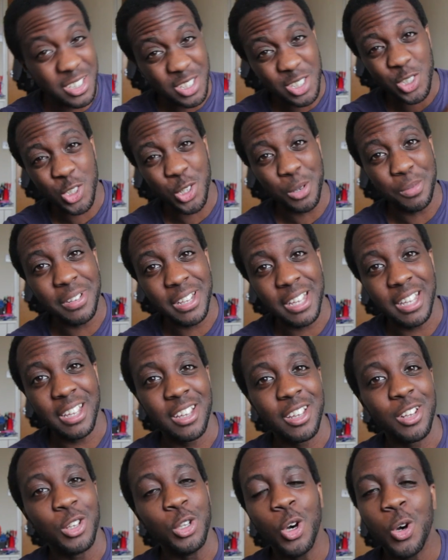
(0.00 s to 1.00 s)
it doesn't stop there.
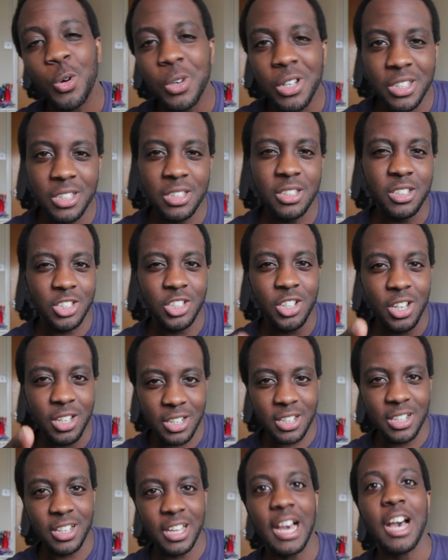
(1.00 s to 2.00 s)
Not only did the
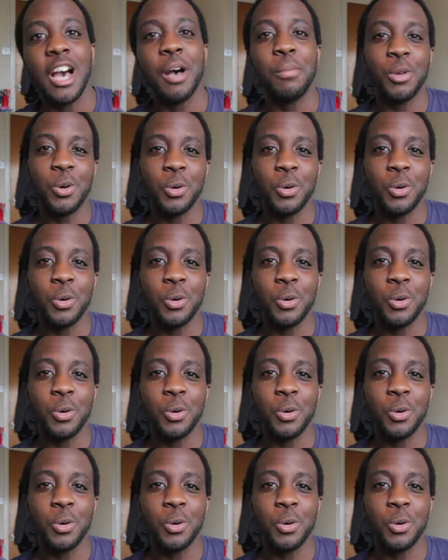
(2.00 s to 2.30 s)
chant that the guy